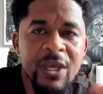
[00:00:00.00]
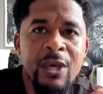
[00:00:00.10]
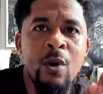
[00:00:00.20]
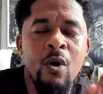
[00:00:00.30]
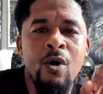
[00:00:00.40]

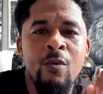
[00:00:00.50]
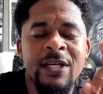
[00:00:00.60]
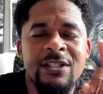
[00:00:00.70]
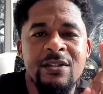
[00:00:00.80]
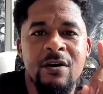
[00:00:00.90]
He will
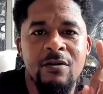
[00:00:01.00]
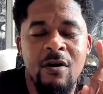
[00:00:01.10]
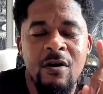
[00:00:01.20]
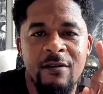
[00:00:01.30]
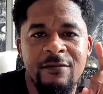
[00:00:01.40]
always start
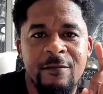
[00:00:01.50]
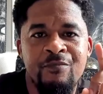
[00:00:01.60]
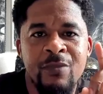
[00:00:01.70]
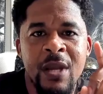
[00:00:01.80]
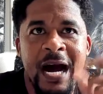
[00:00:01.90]
off,
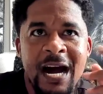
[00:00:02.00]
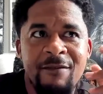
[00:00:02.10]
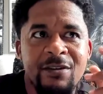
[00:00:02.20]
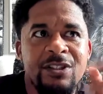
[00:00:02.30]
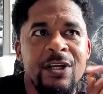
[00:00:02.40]

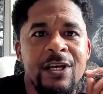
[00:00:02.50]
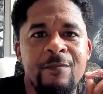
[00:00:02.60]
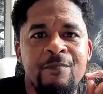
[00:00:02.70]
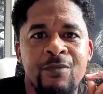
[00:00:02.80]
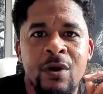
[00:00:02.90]
obviously,